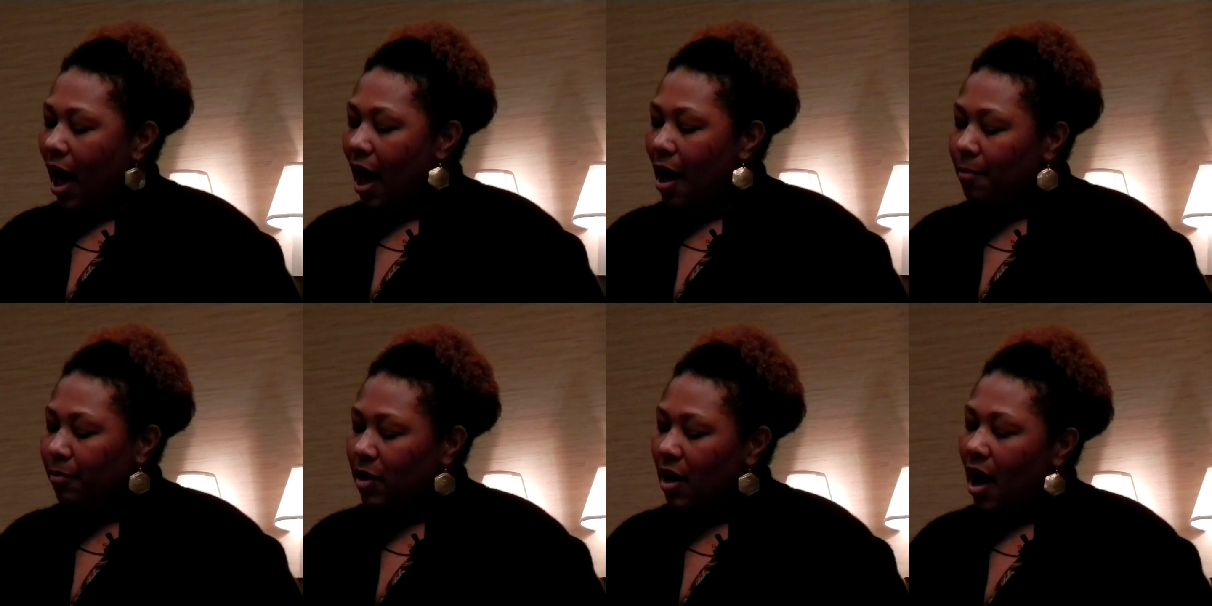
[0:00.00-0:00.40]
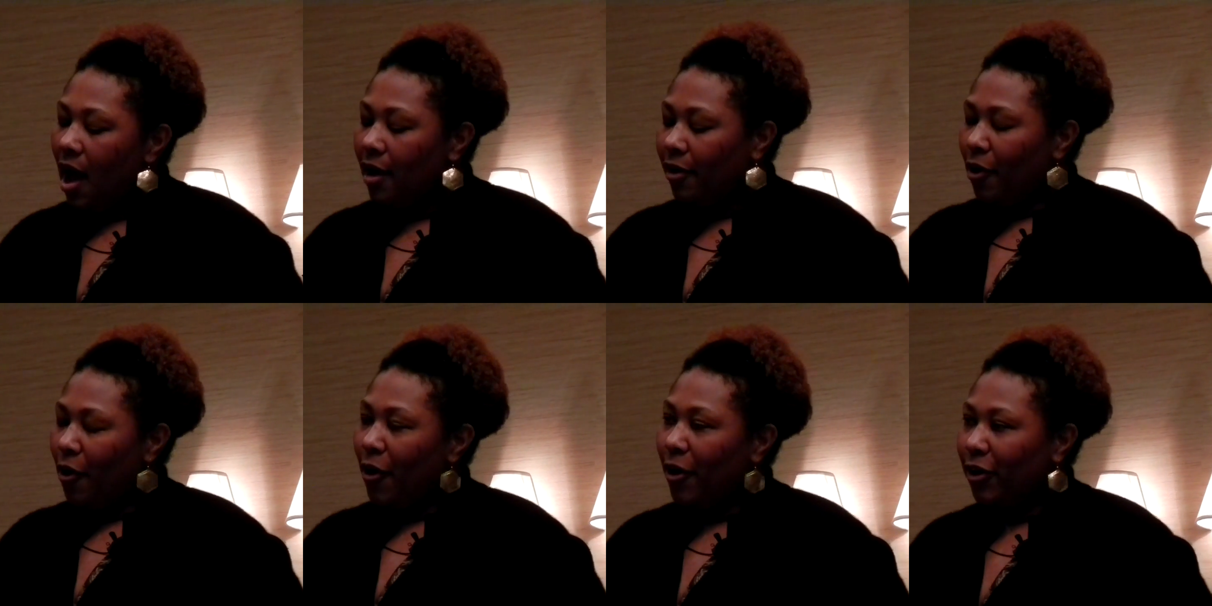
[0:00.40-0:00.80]
I'm
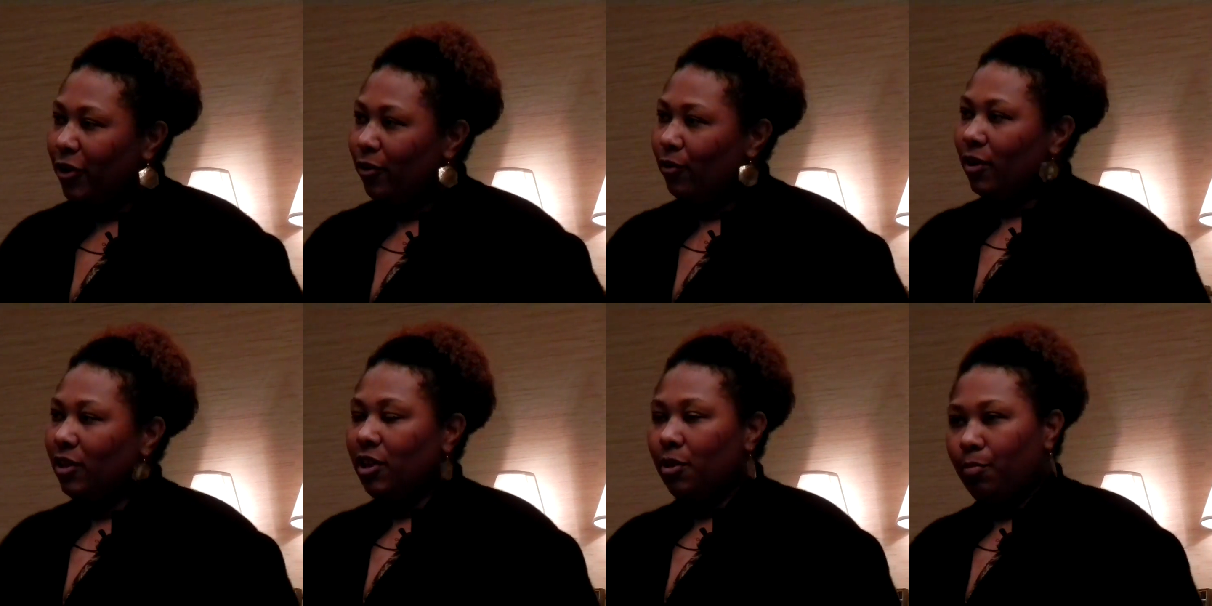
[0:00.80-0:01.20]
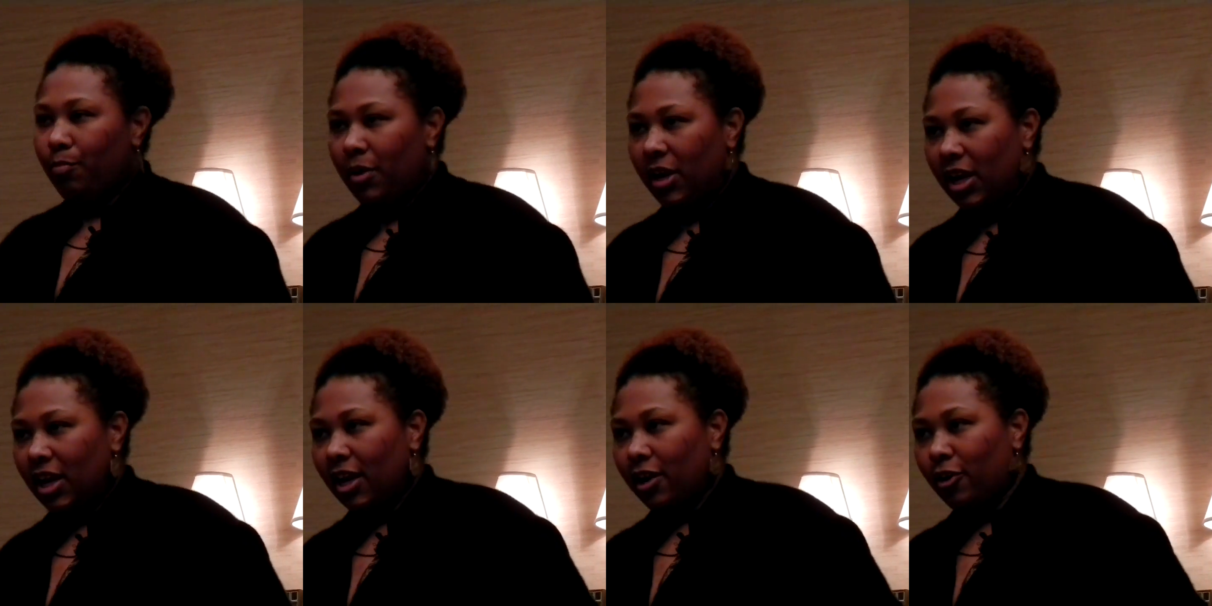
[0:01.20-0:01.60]
not arguing
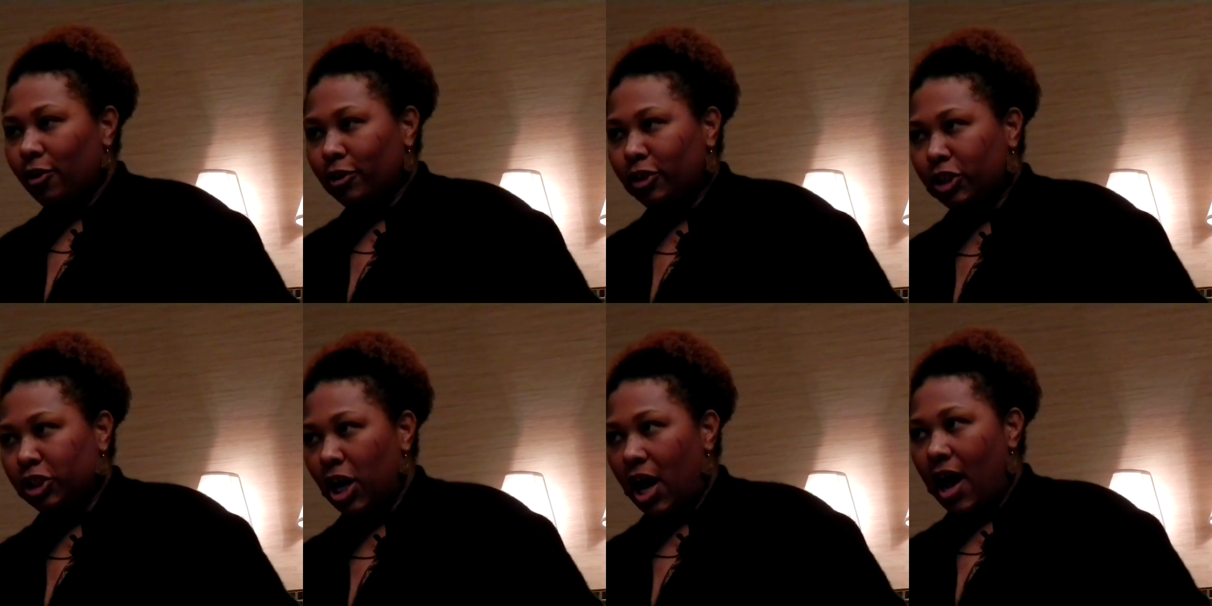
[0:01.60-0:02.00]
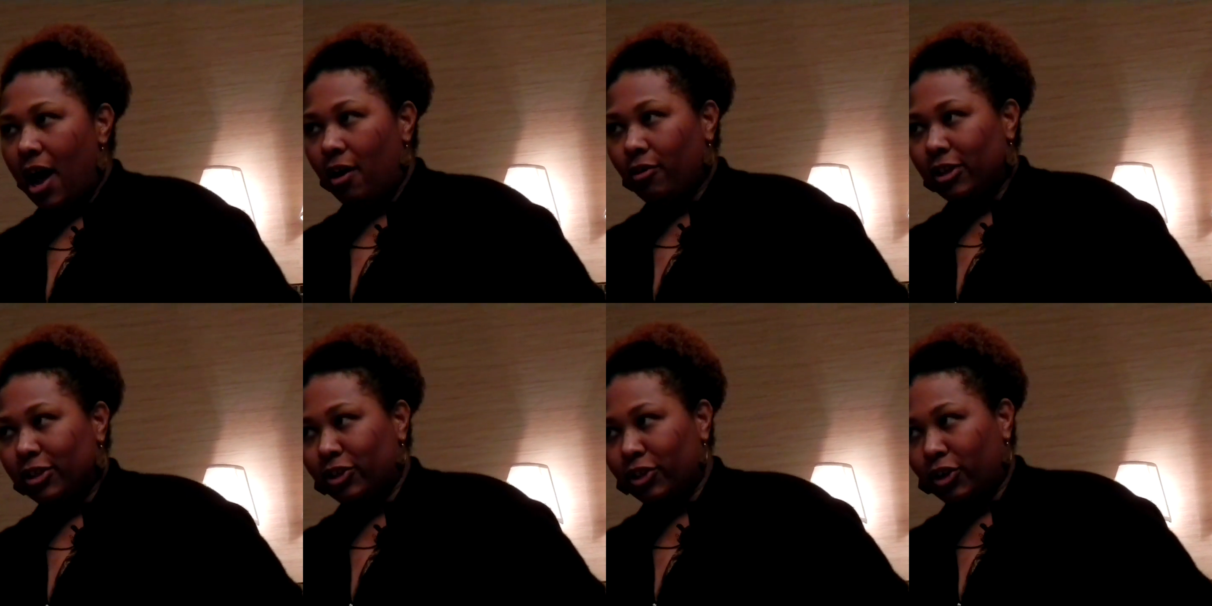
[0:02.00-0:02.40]
that beating your
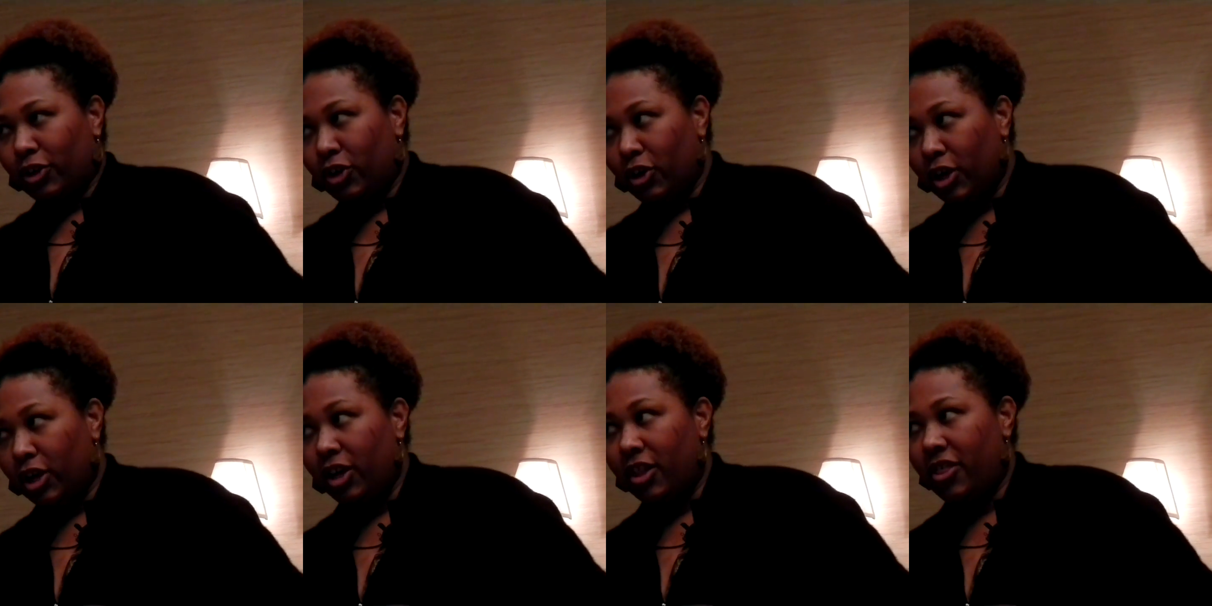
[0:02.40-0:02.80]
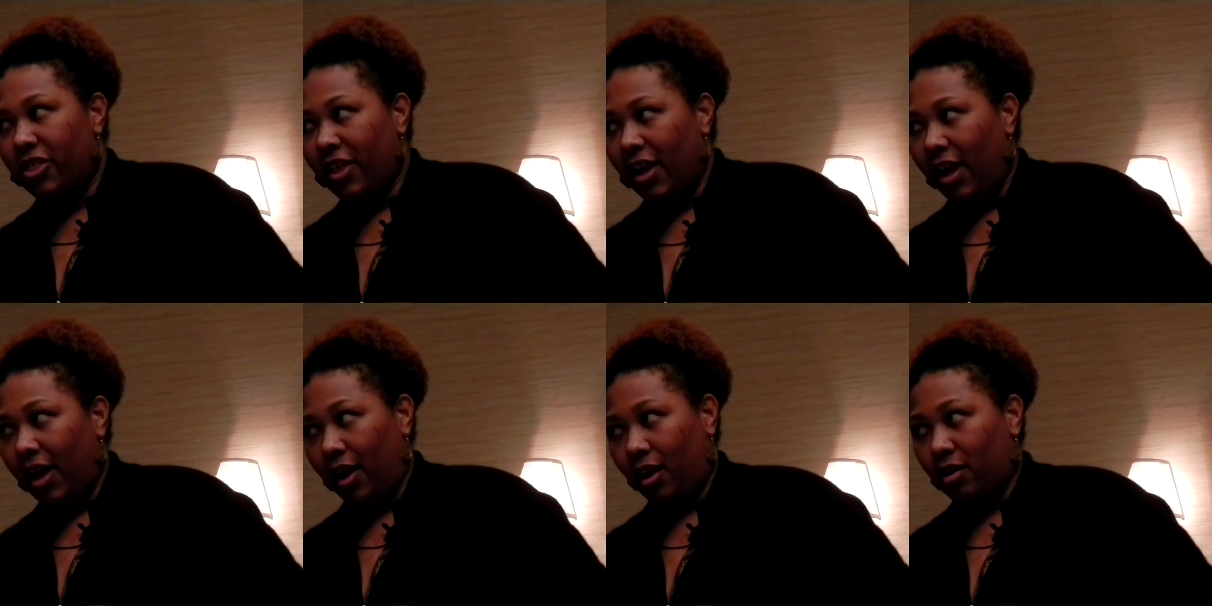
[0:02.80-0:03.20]
child is a
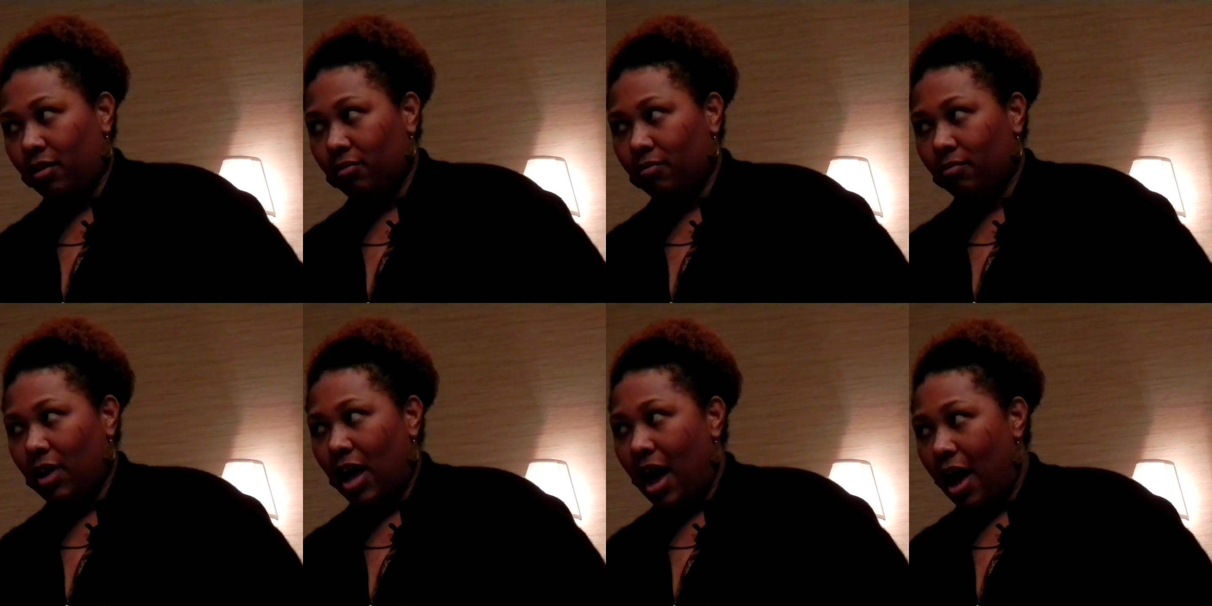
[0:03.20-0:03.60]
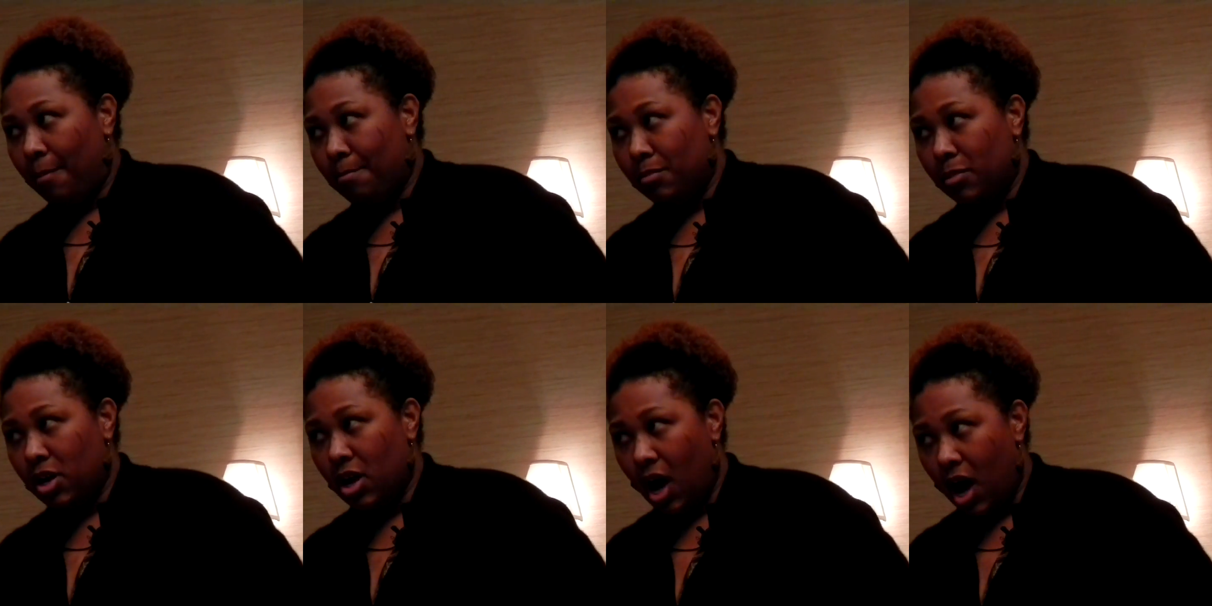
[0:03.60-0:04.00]
good thing.
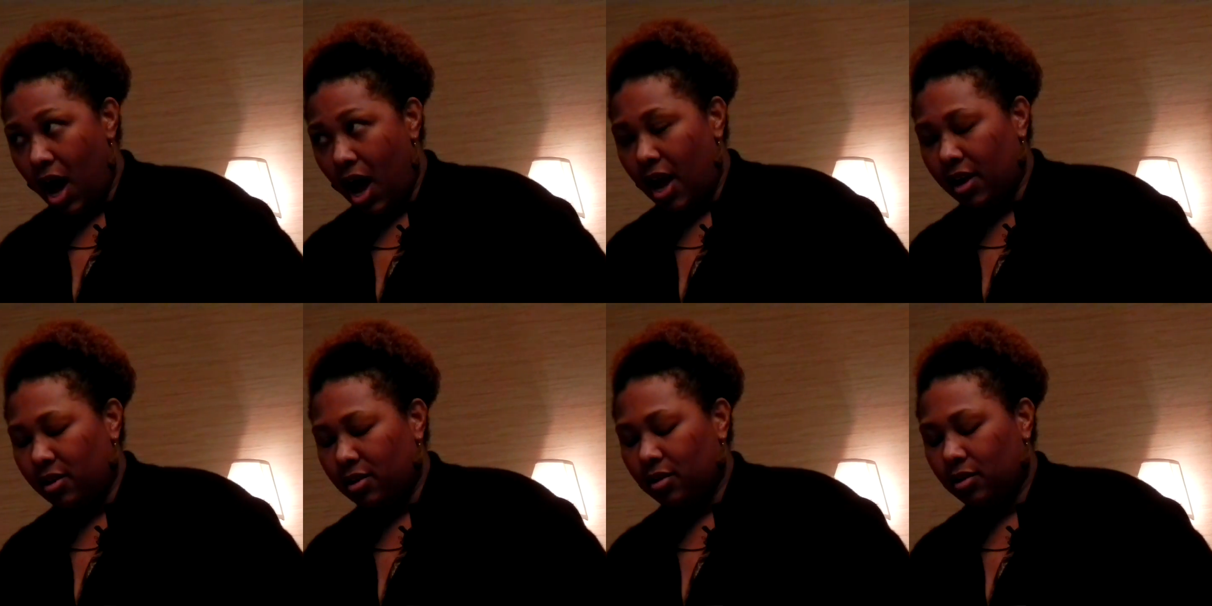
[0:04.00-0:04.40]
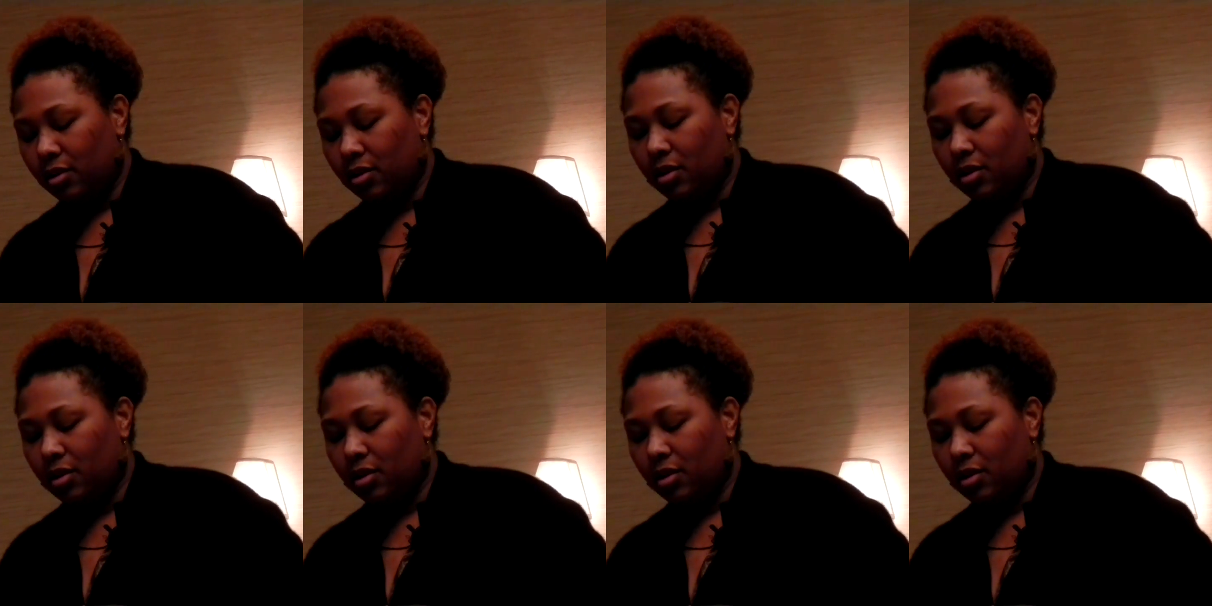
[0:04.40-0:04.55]
I'm not.